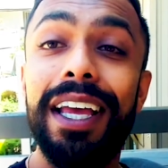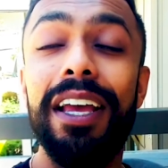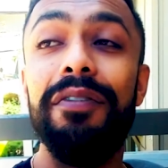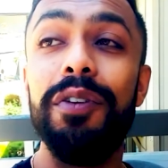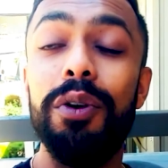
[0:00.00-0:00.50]

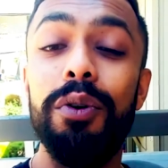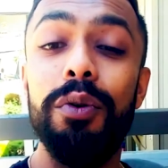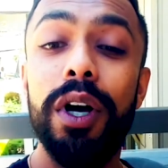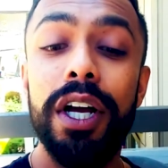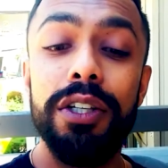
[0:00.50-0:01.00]
If
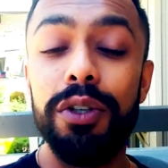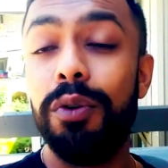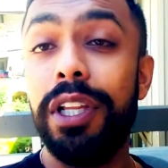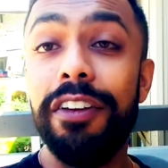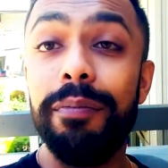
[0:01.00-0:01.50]
you do
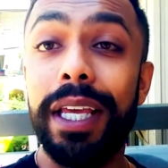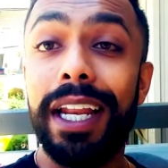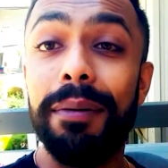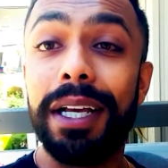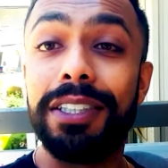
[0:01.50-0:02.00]
leave me
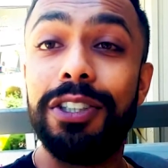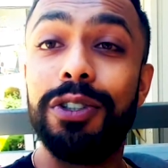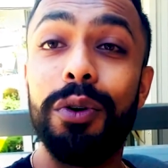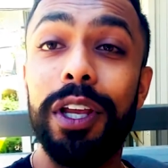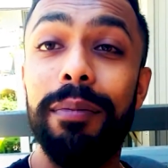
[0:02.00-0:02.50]
any messages
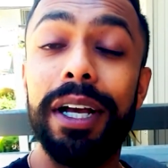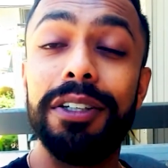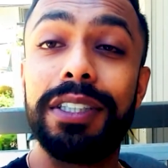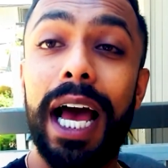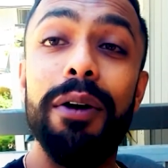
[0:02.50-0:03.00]
or
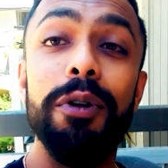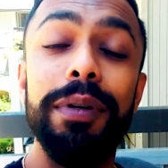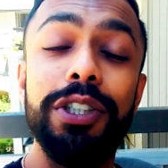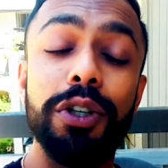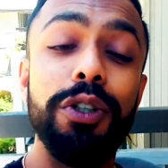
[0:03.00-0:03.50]
emails, I will
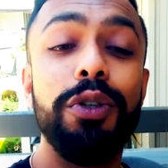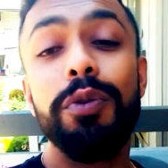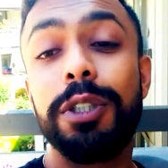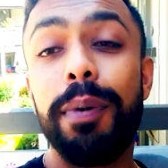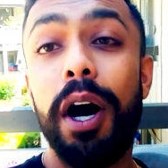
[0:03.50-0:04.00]
be sure to
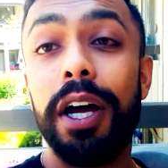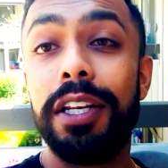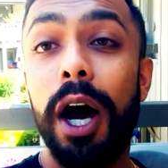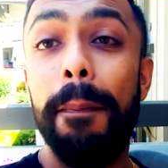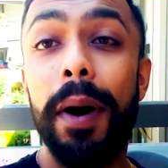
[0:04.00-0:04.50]

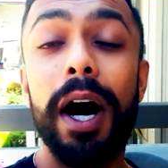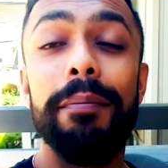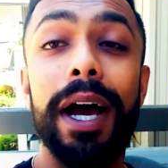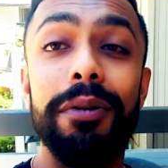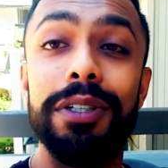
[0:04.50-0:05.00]
respond upon
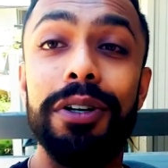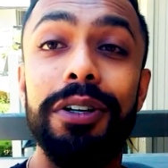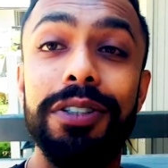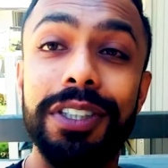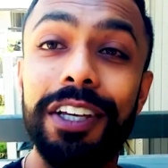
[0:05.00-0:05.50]
my
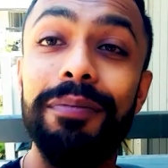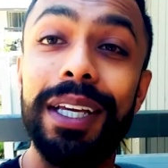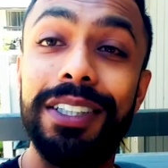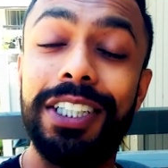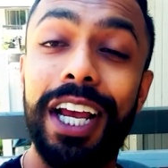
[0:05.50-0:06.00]
return. Just give
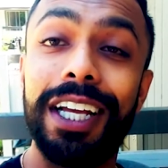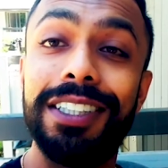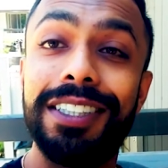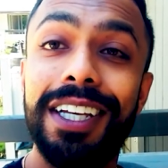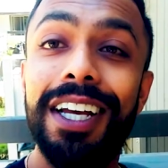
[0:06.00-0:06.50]
me a
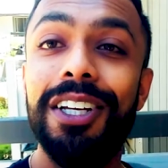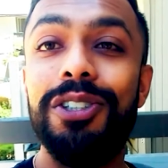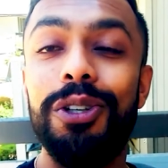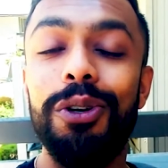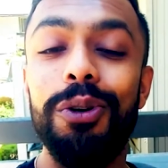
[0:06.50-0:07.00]
chance
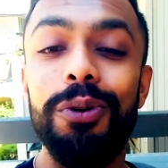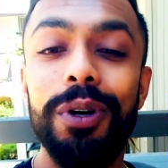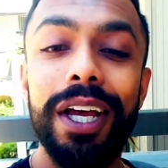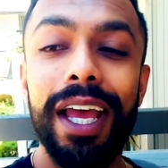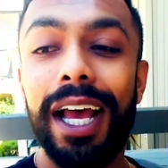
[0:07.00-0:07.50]
to
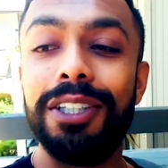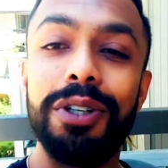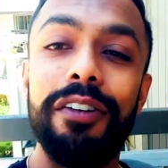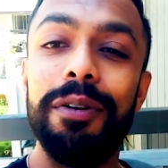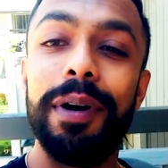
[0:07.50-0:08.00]

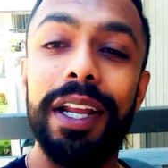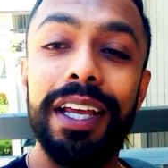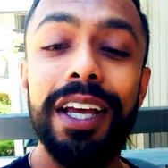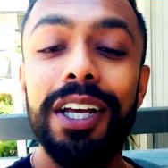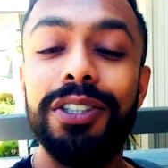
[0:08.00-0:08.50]
answer everybody.